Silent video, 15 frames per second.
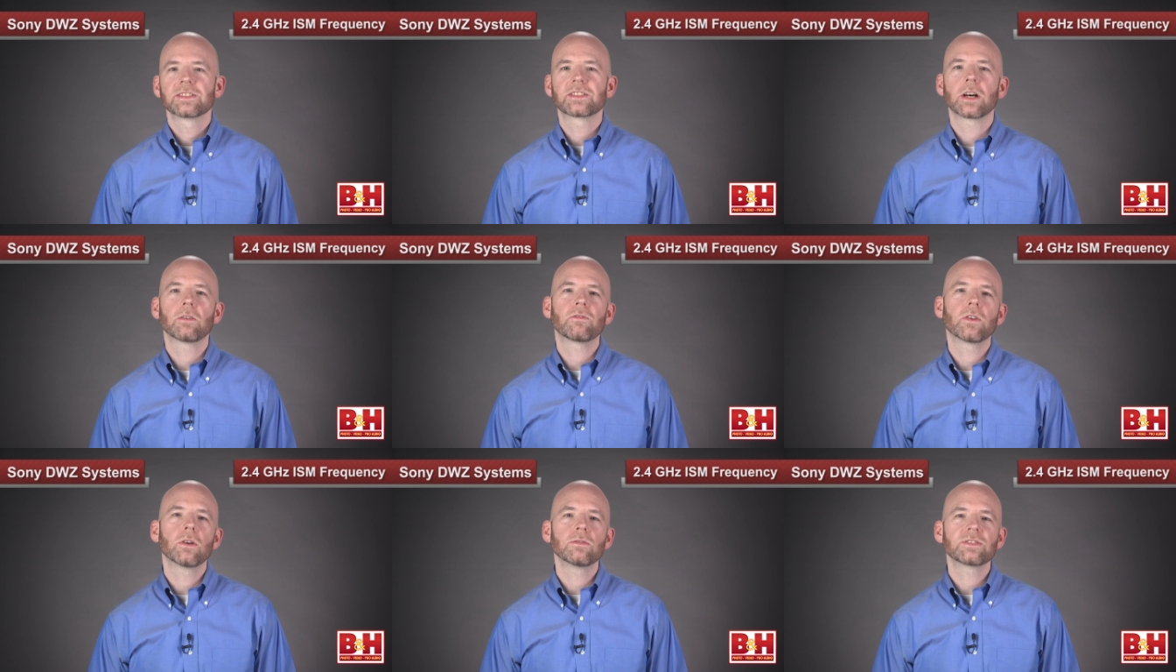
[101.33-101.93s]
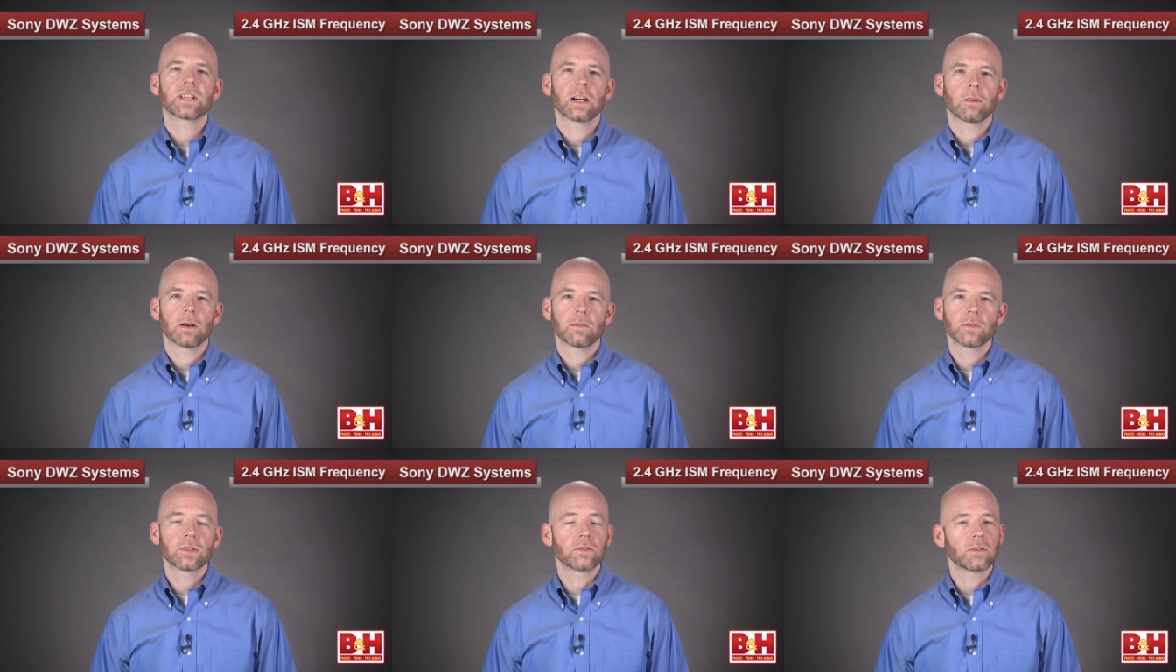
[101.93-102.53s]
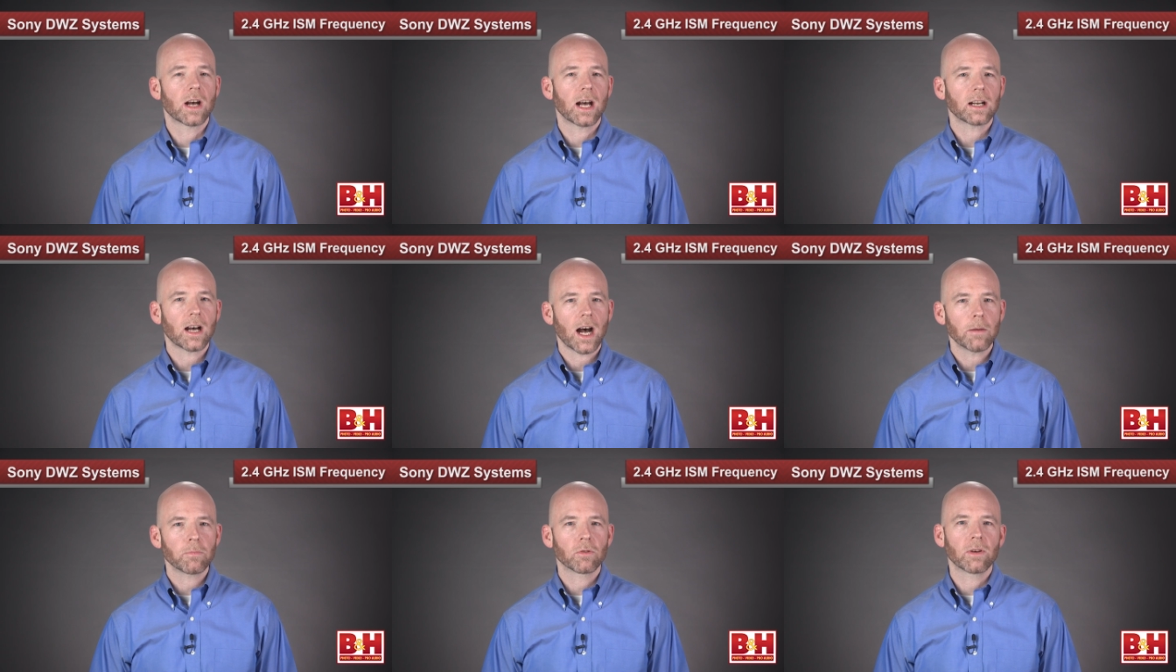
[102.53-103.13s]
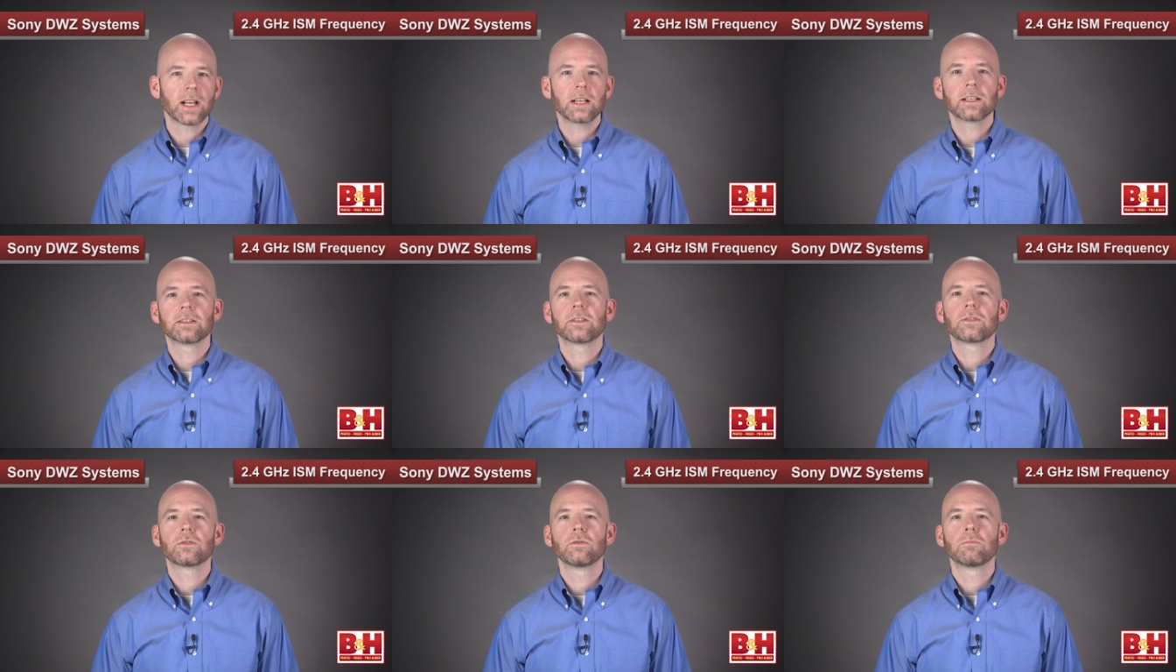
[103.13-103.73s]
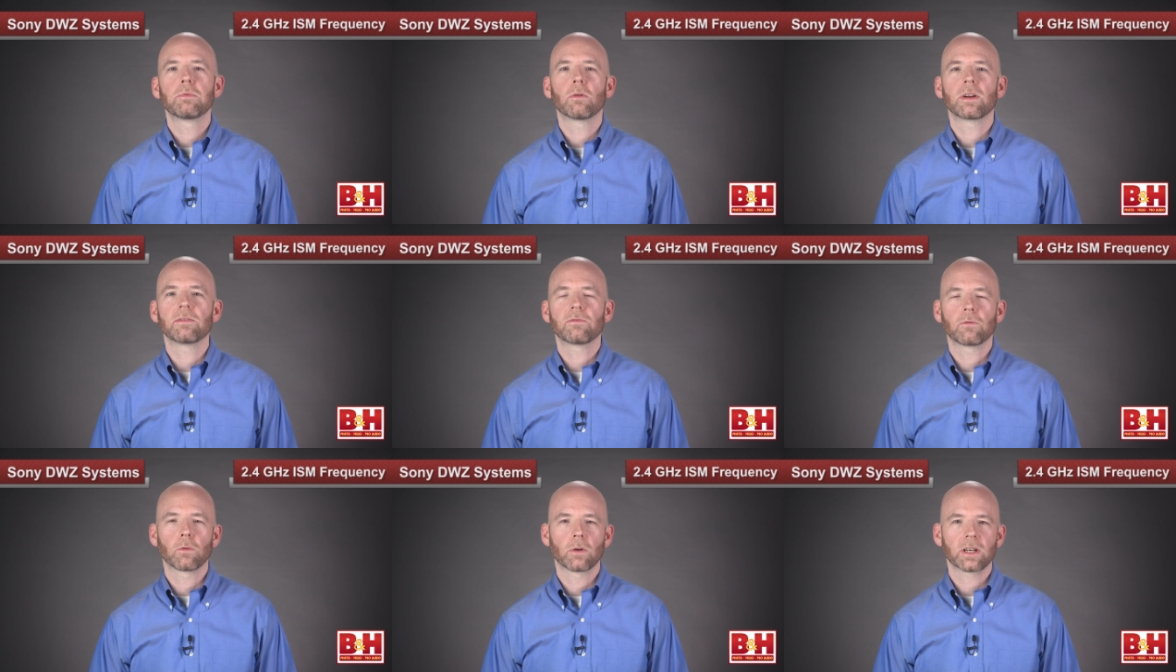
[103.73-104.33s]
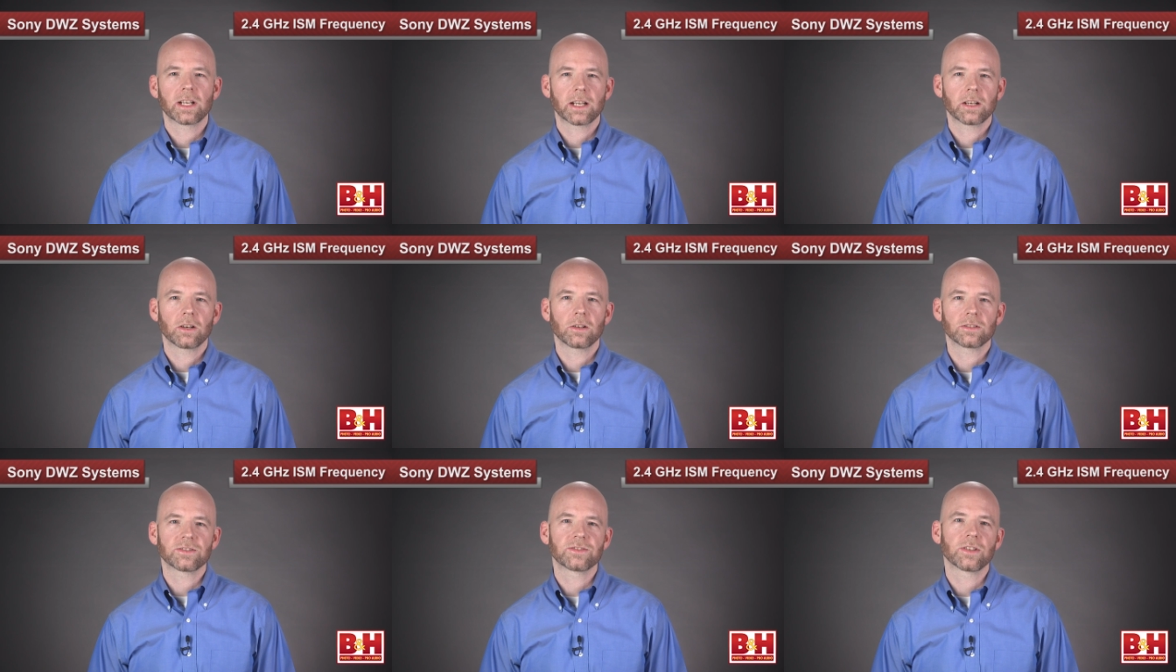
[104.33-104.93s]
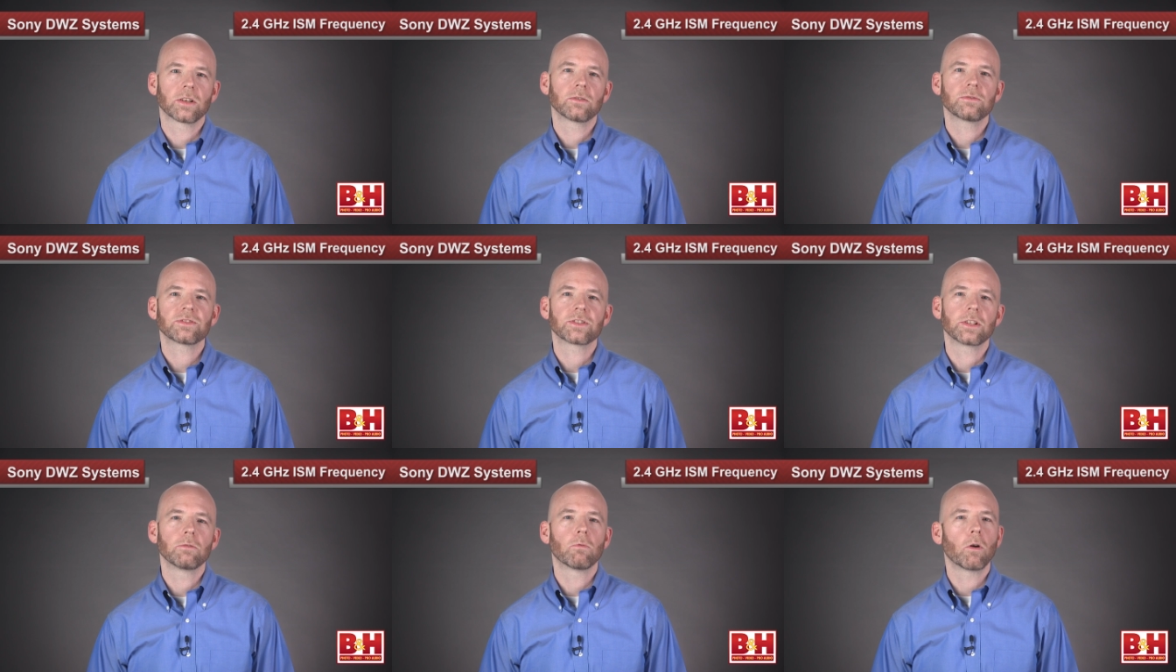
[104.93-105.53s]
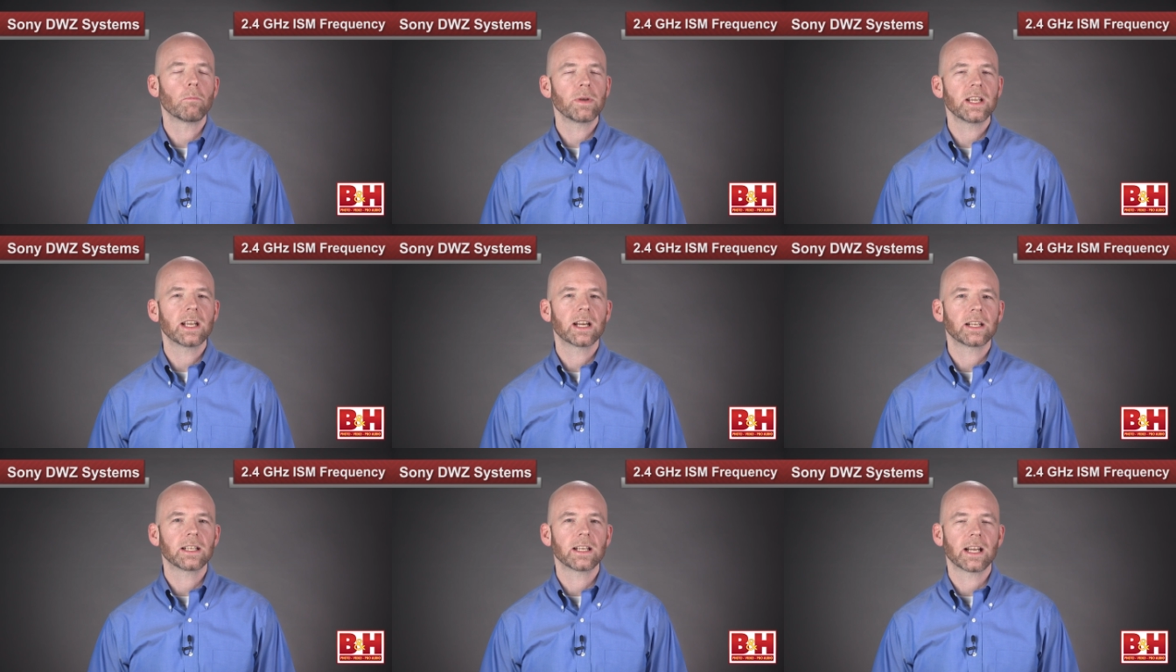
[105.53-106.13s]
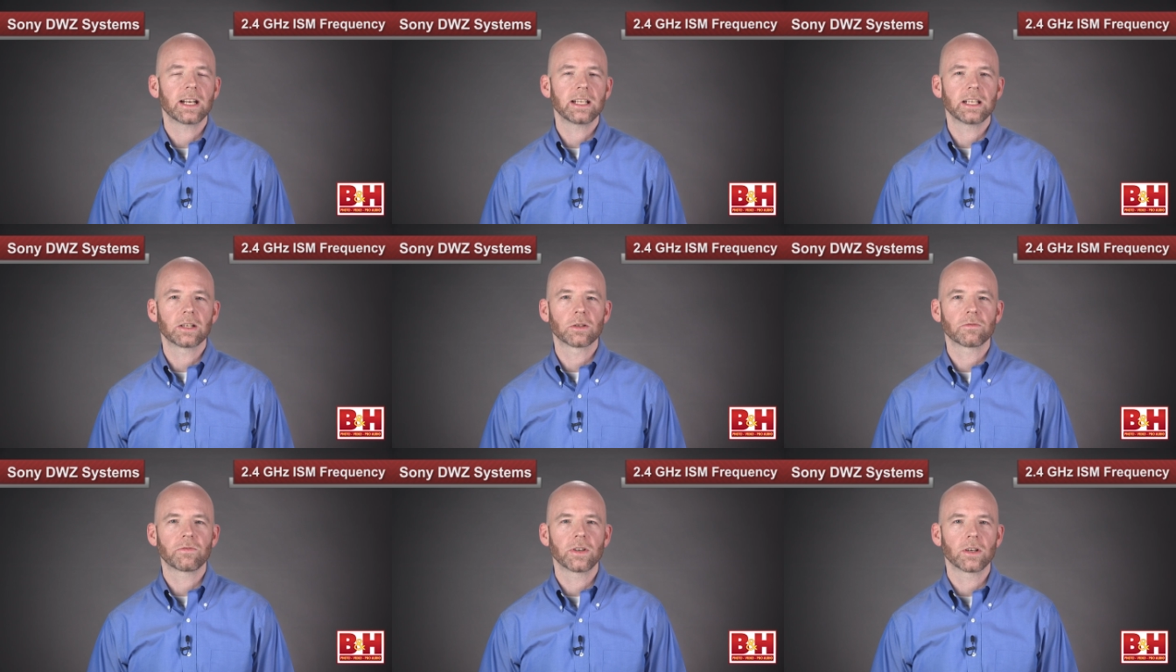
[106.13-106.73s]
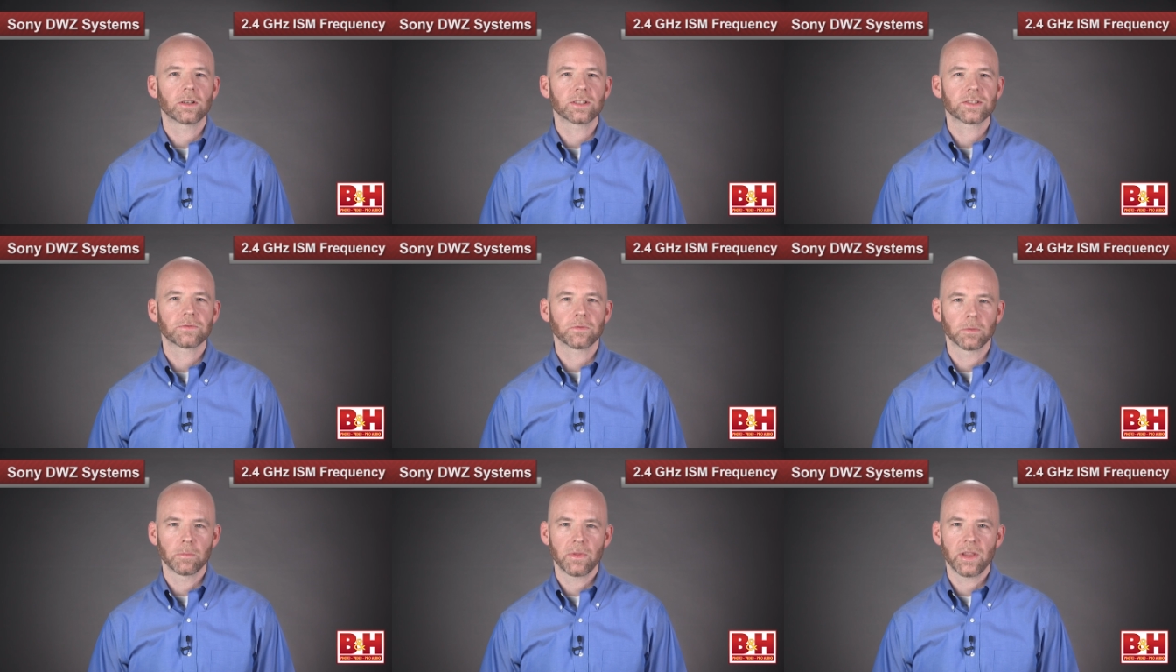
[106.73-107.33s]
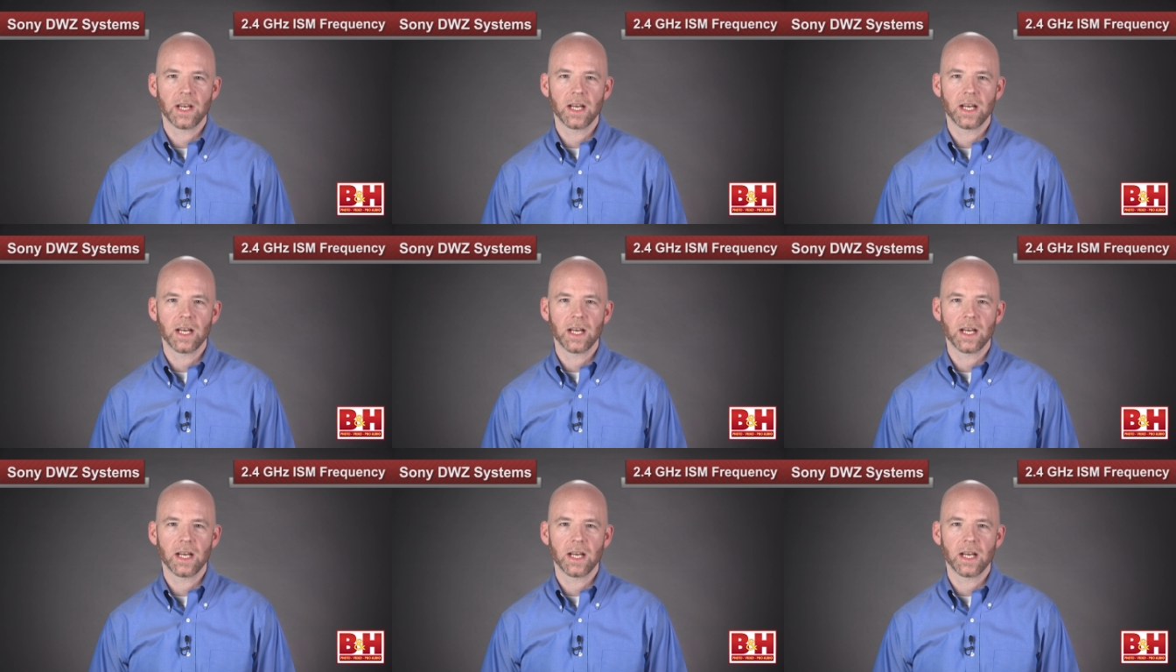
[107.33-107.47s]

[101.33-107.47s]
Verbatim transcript: Cell phones, however, do not operate in the 2.4 gigahertz zone, so you won't be getting any interference from